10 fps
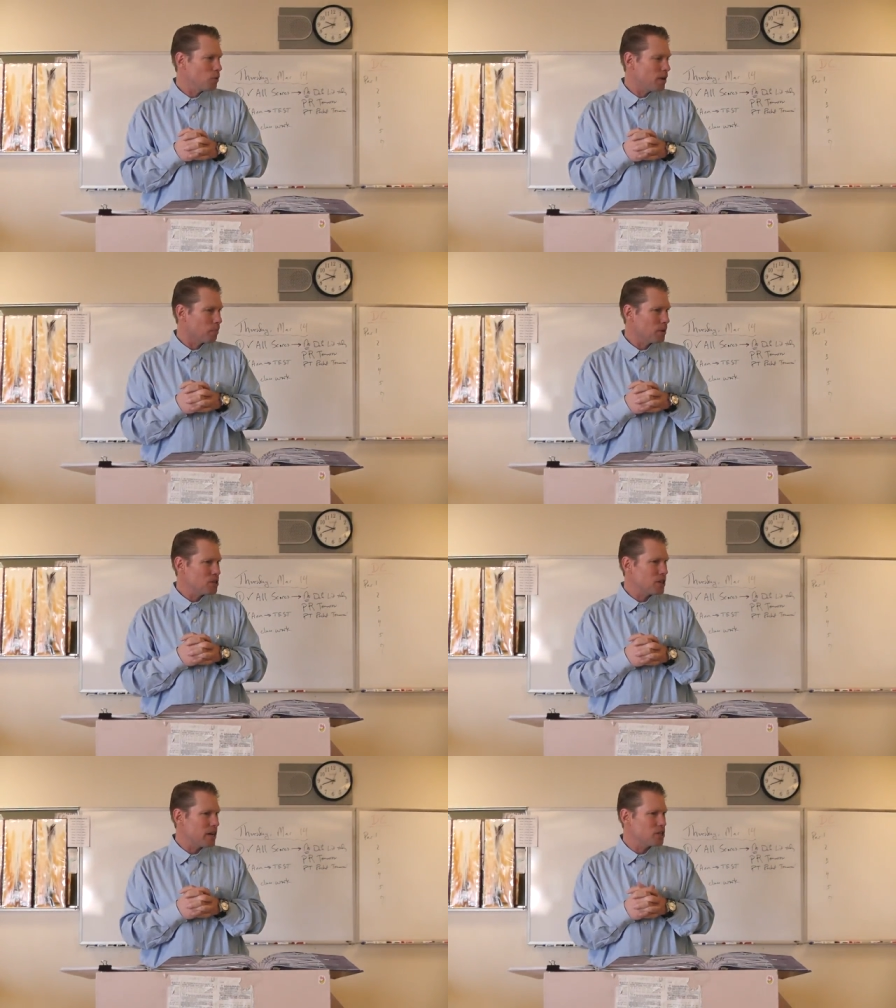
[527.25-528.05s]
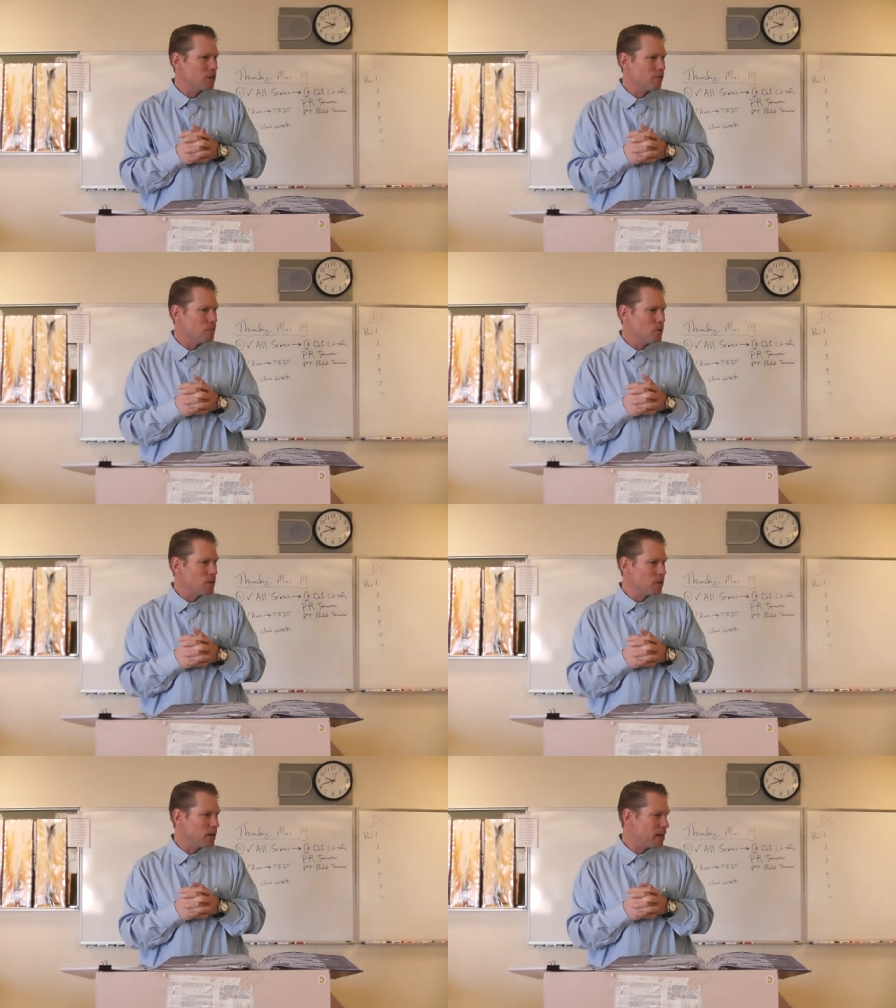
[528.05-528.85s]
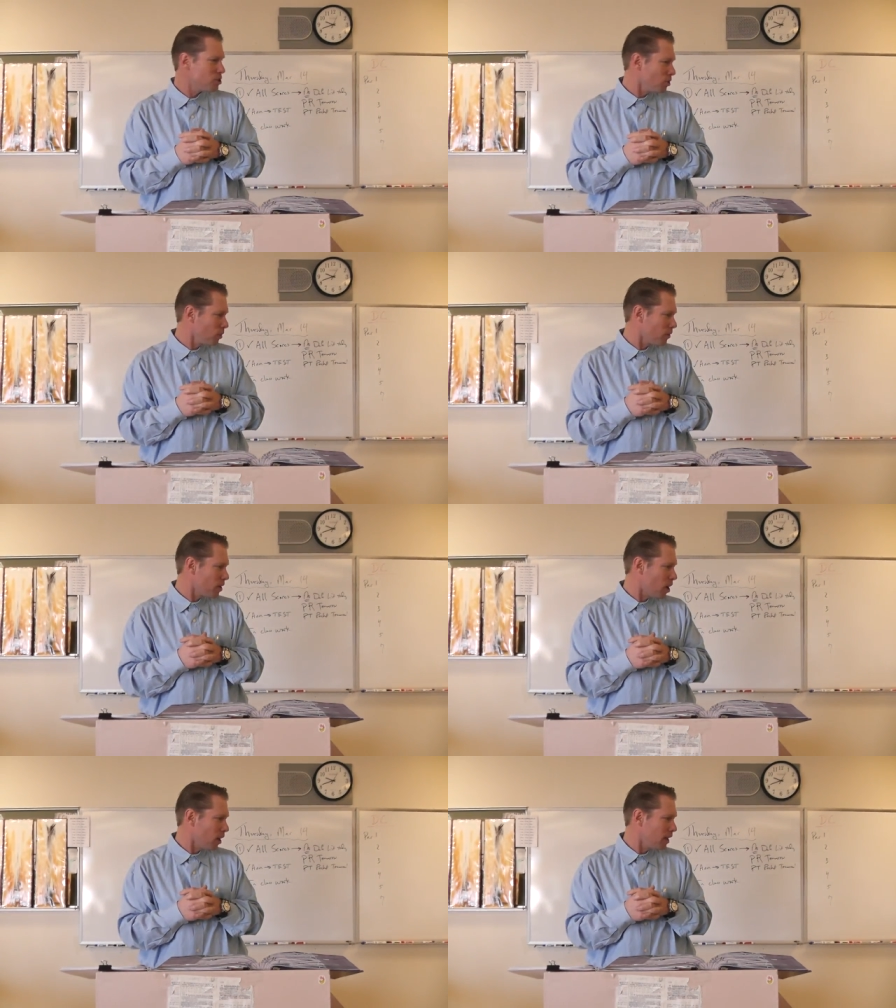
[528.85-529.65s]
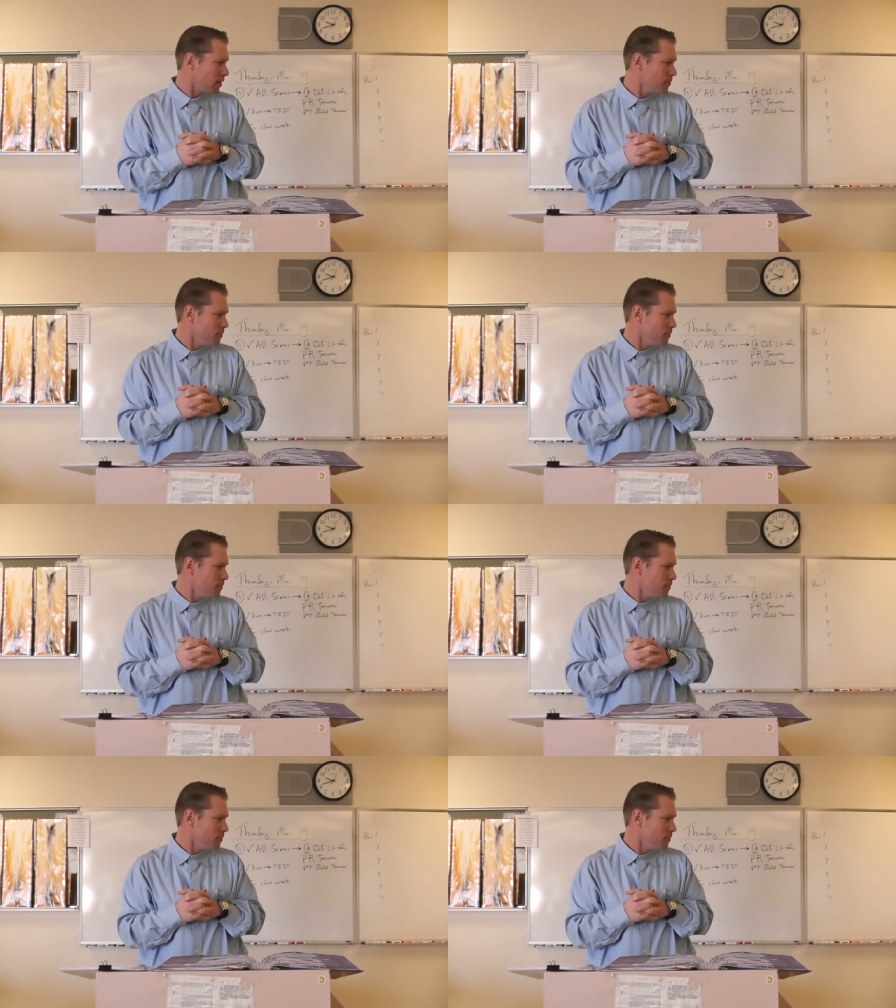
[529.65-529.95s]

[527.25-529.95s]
When appreciation of beauty or nature? What do we call it?